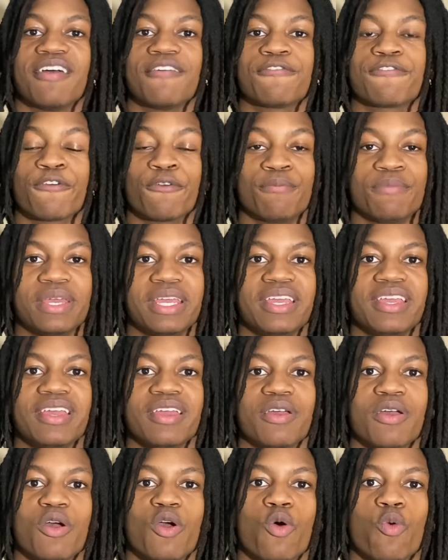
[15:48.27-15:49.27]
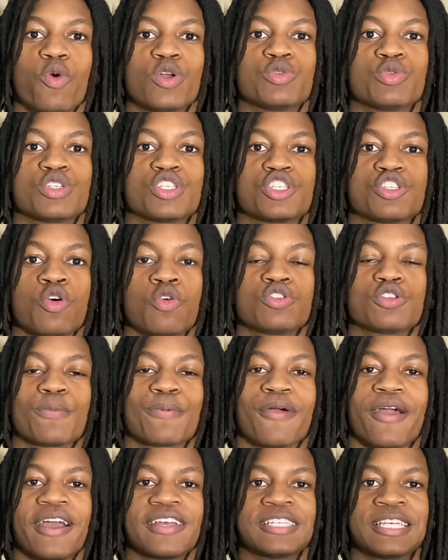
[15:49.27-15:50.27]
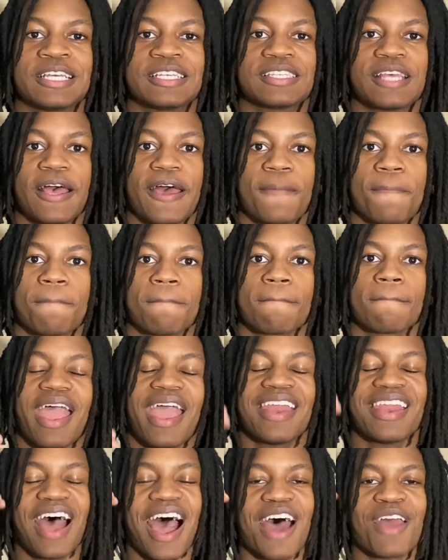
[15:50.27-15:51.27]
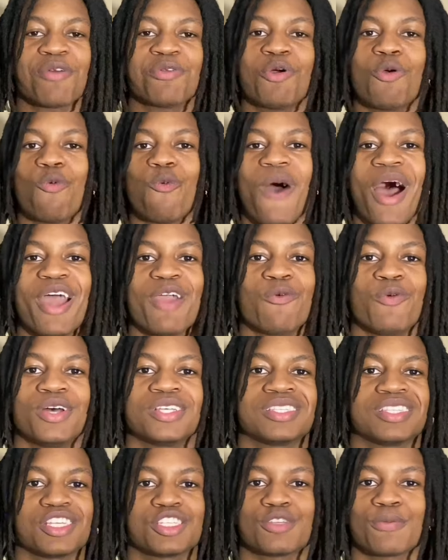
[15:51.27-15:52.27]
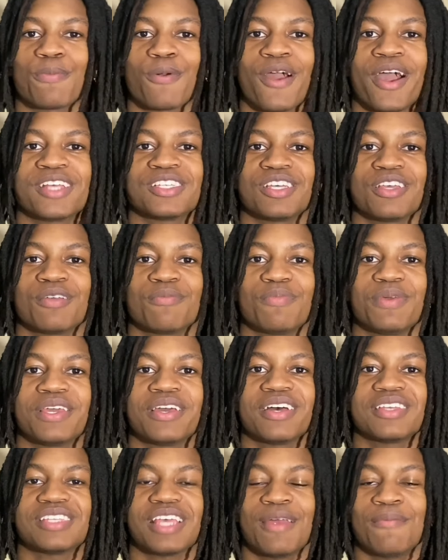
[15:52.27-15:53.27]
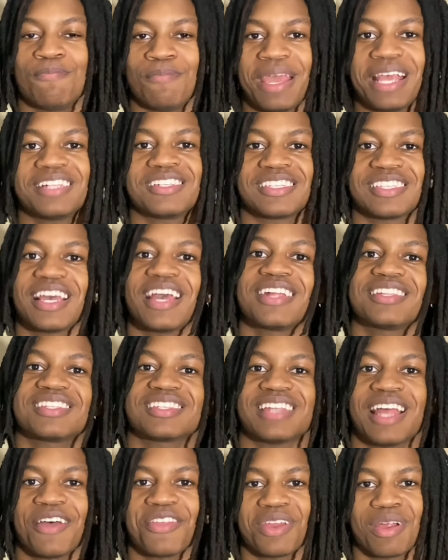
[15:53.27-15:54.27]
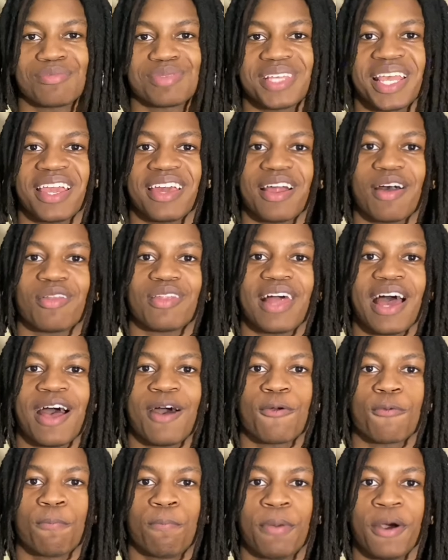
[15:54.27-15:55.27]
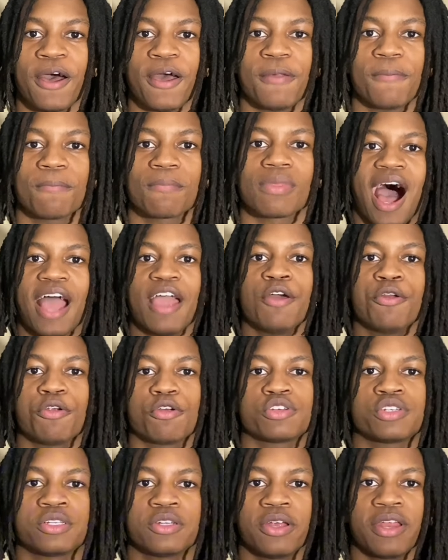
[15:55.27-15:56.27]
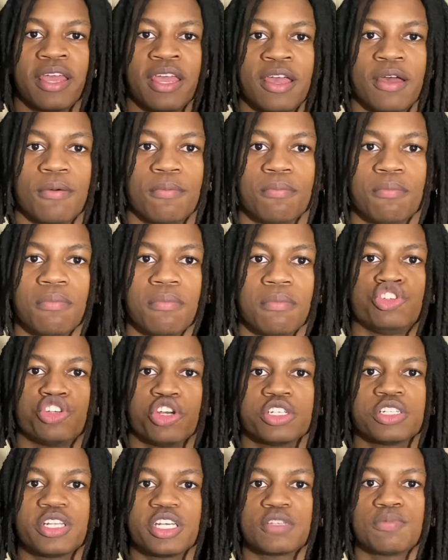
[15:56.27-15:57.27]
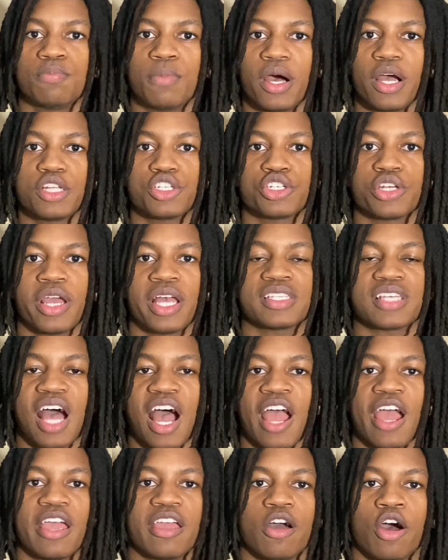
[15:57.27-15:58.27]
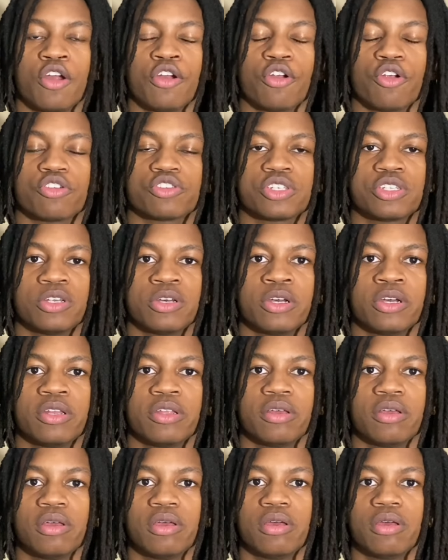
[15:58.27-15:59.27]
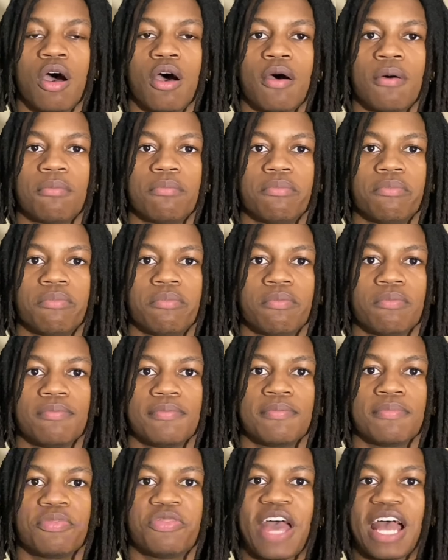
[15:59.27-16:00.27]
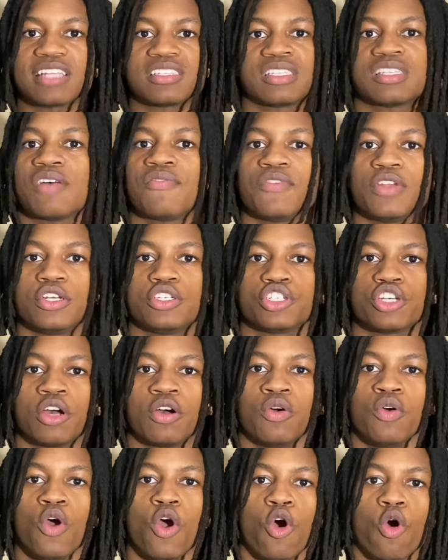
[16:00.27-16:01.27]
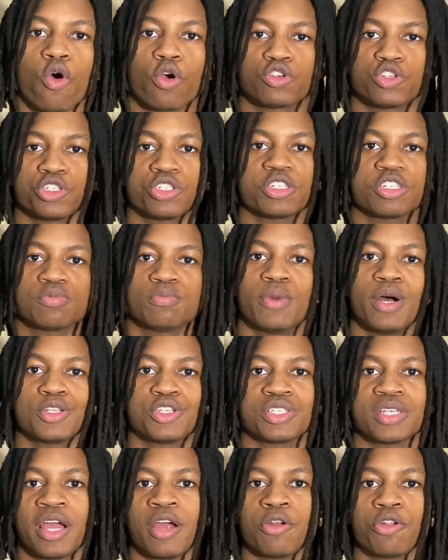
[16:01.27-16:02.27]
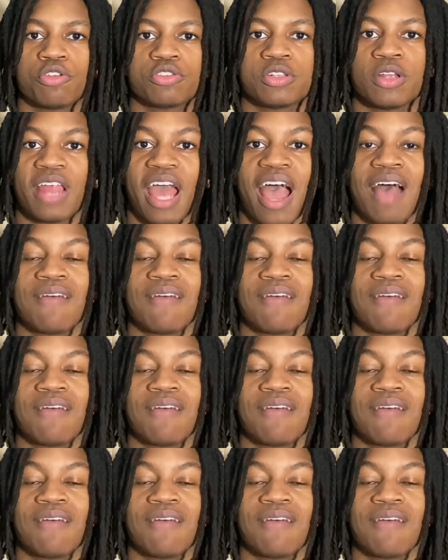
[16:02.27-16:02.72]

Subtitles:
For me, which was so surprising, is that, and I don't know why it was this surprising because it makes sense now that I'm saying it out loud, but I understood him just as much as I understood that 70s show, or just as much as I understood